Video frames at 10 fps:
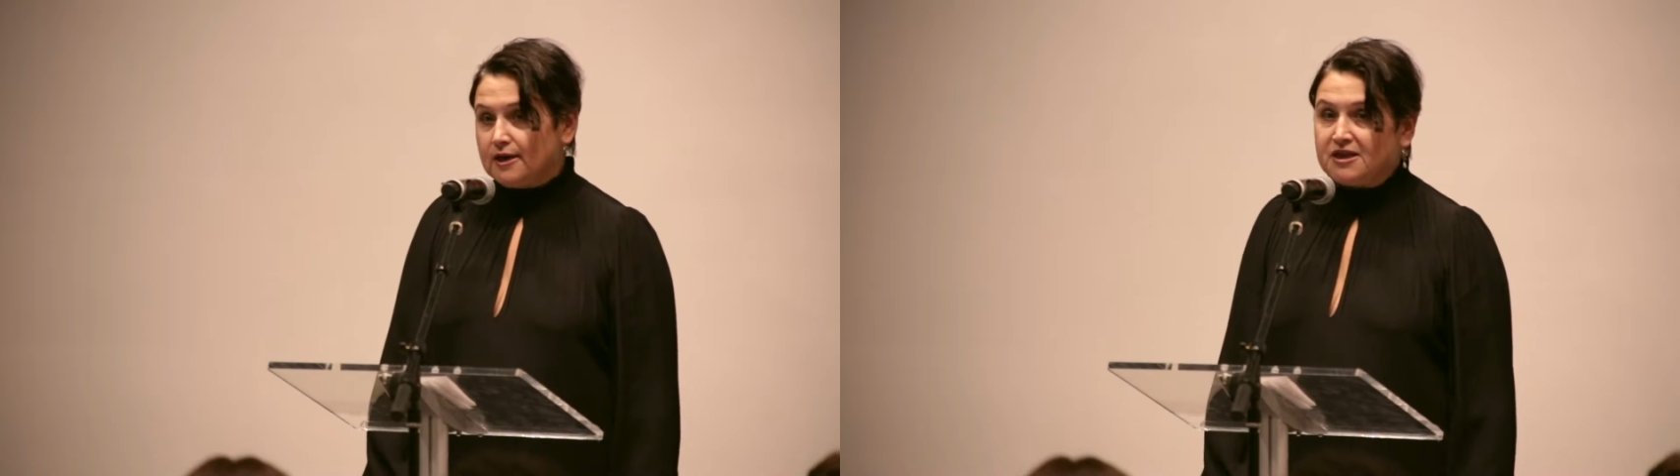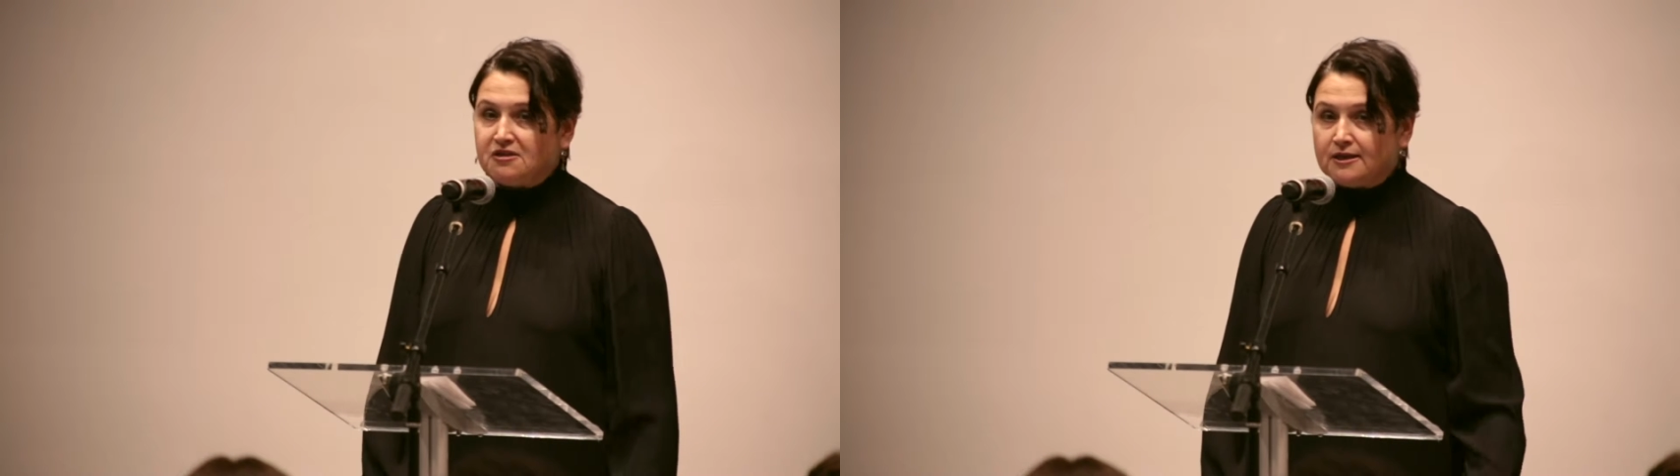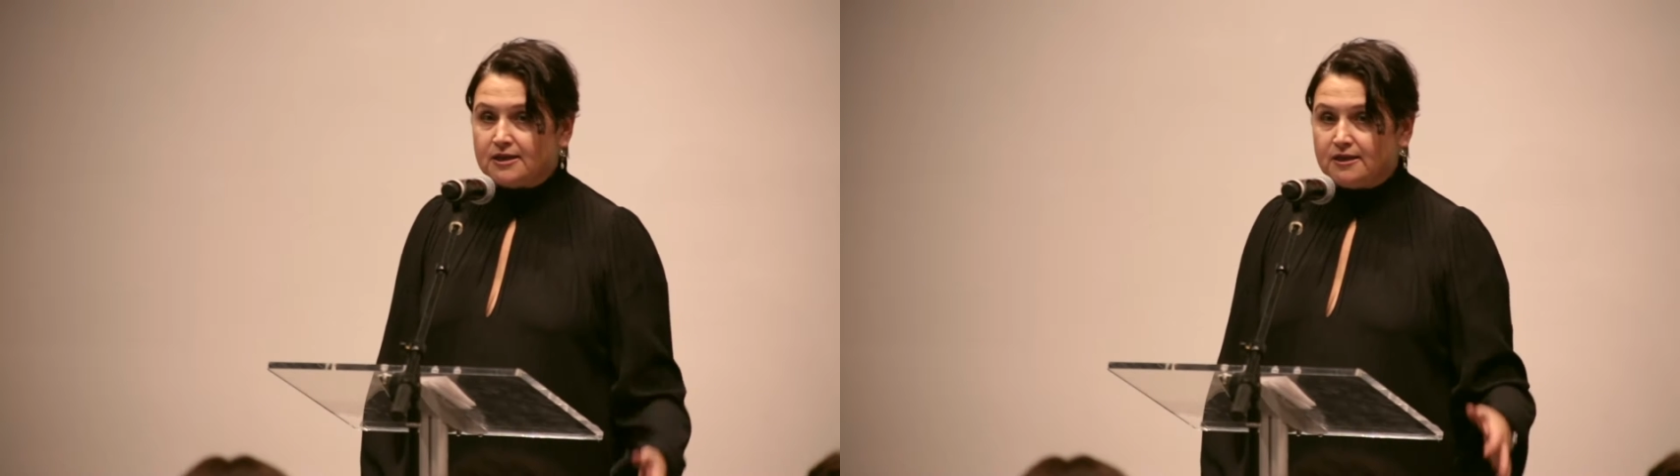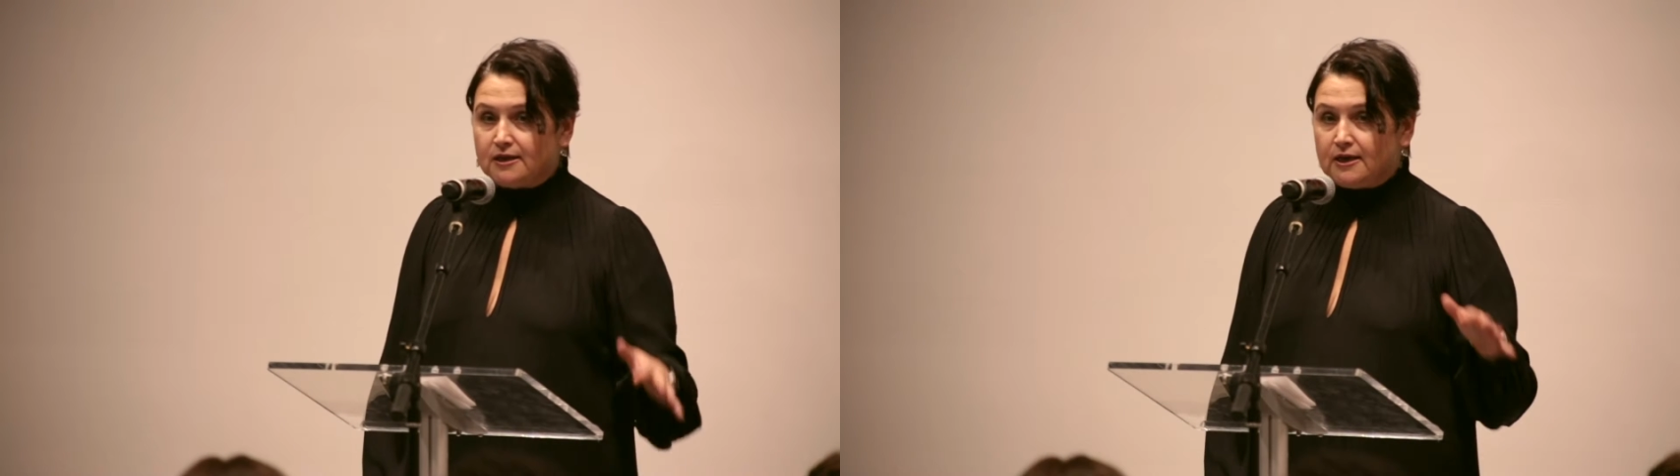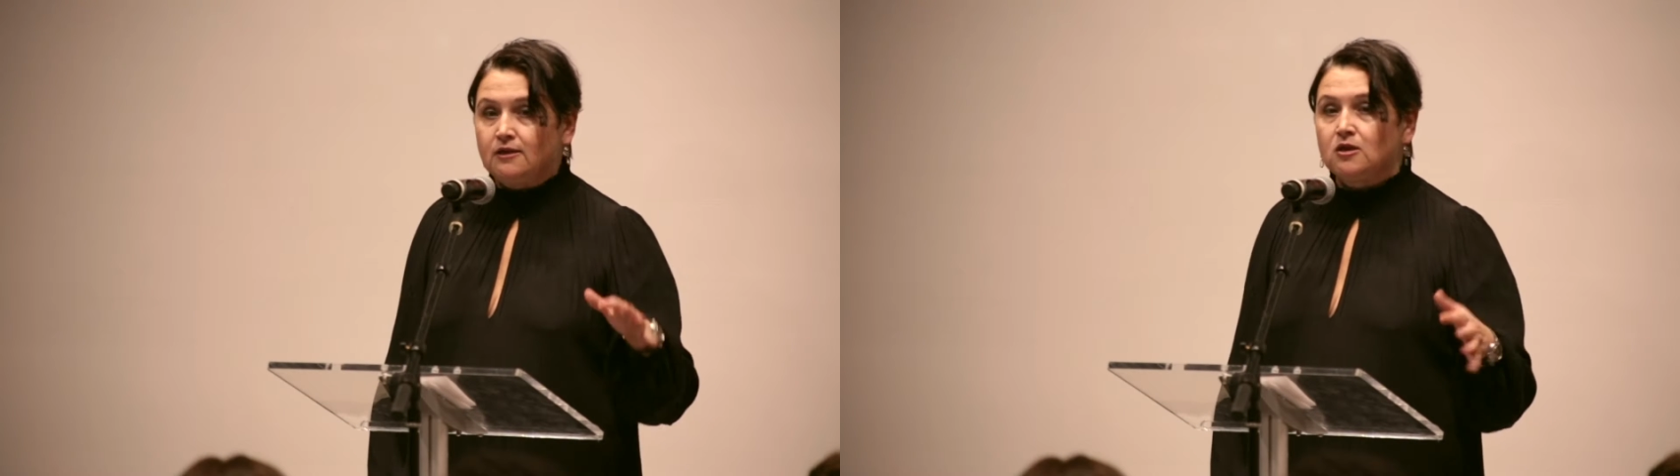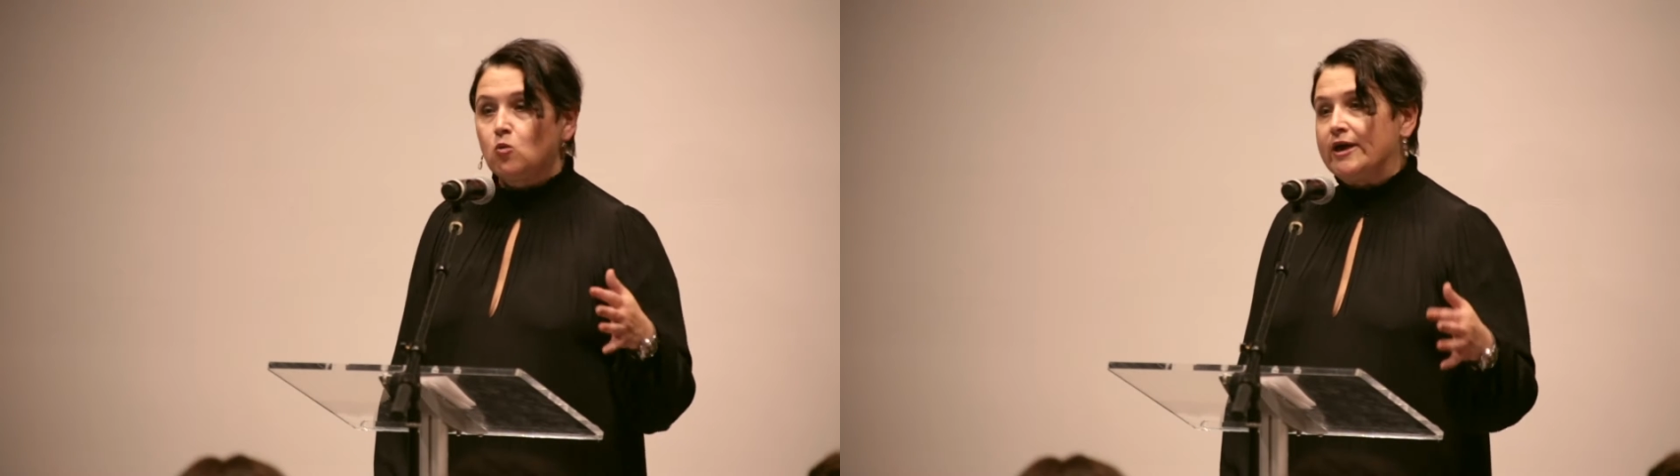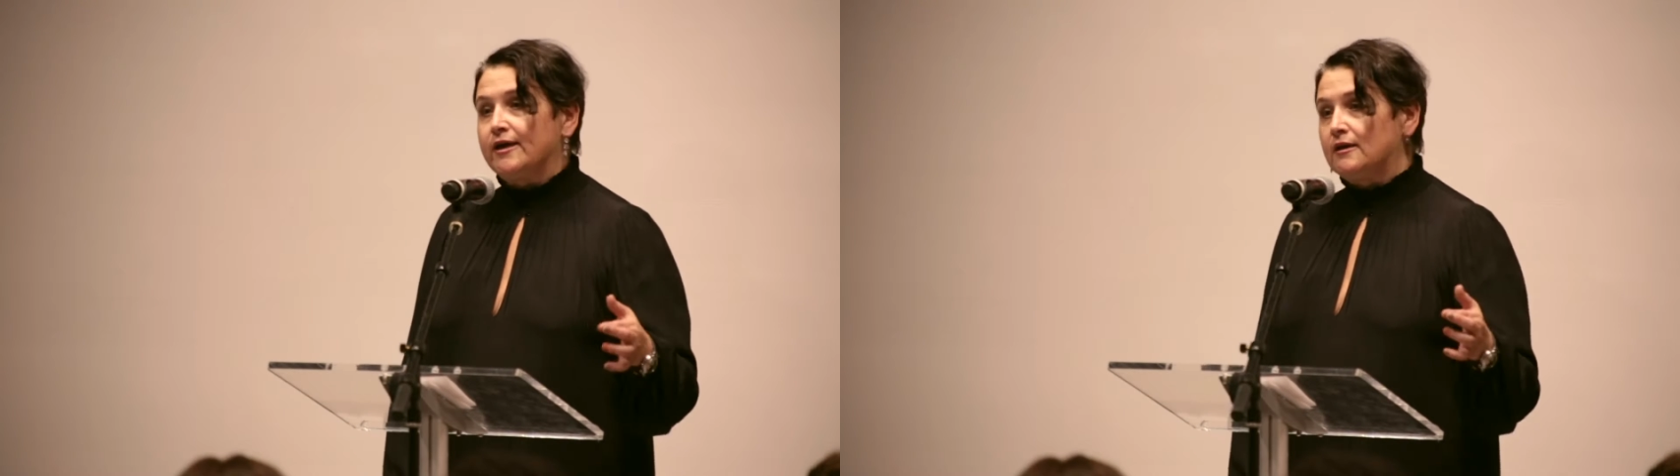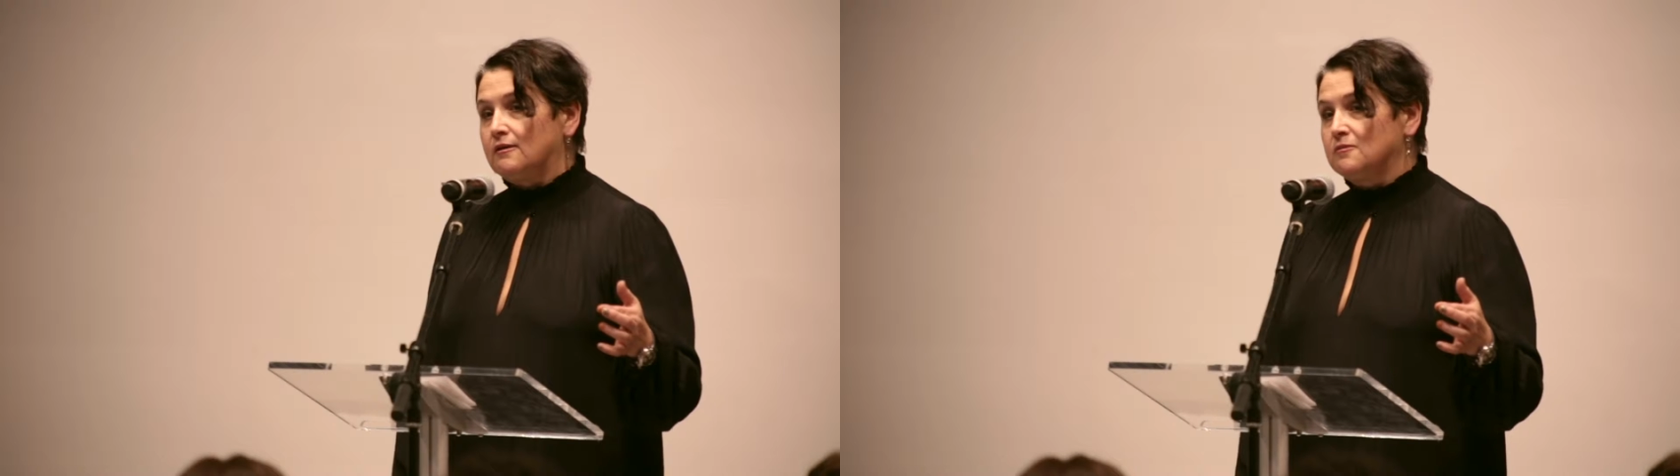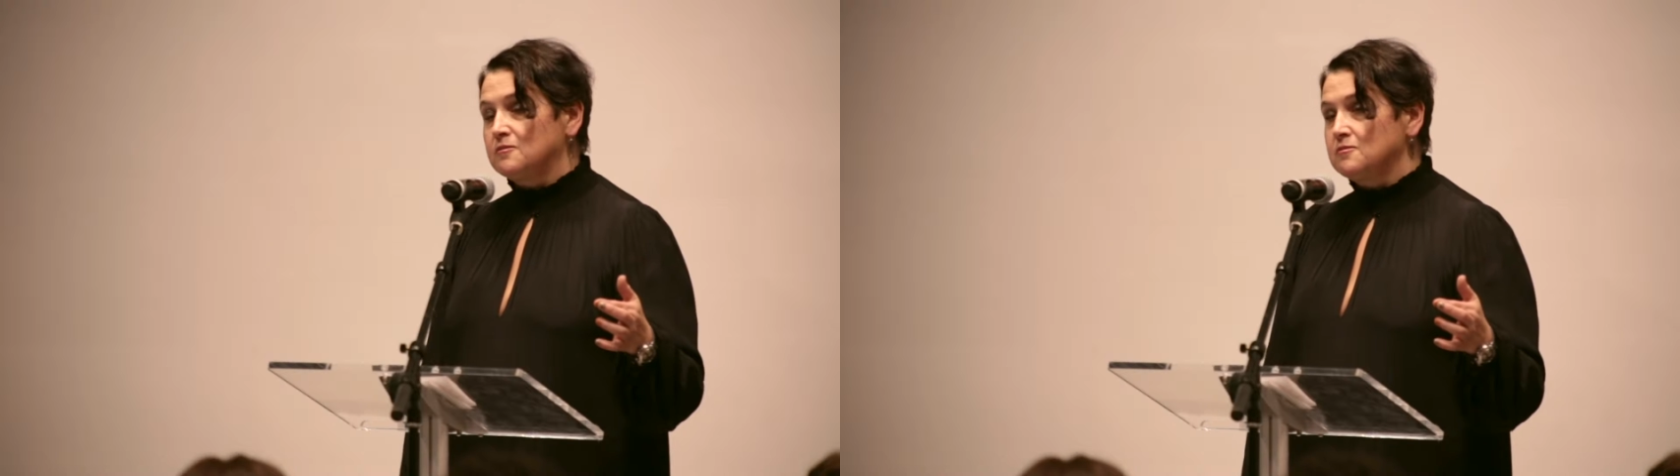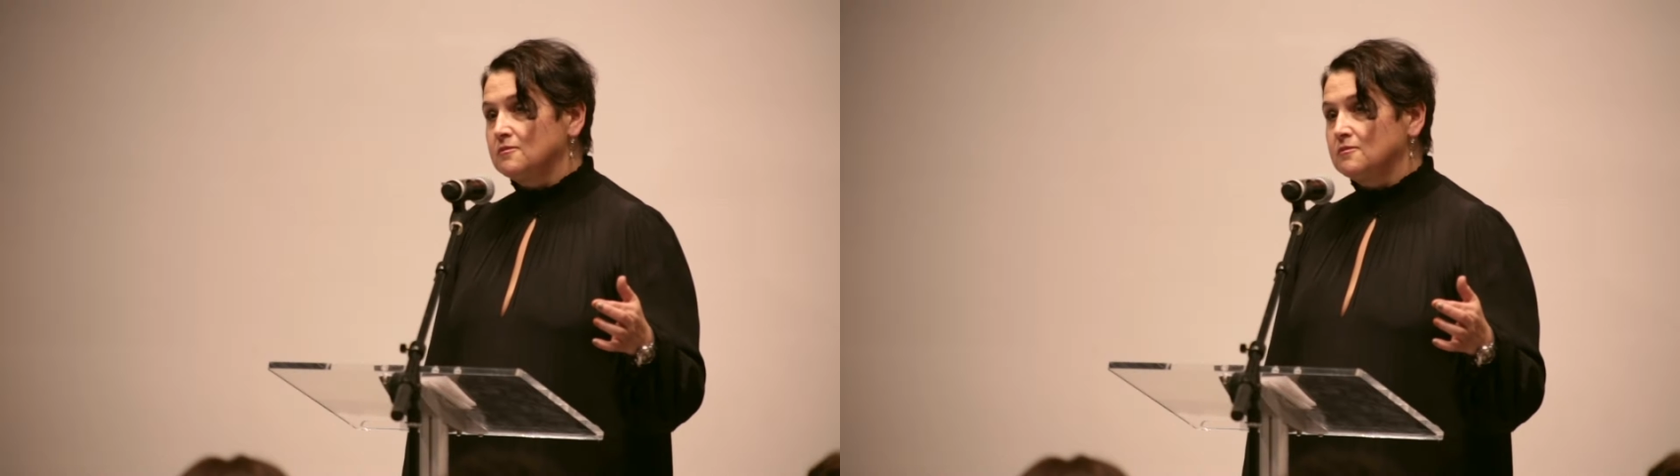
And I think that in the way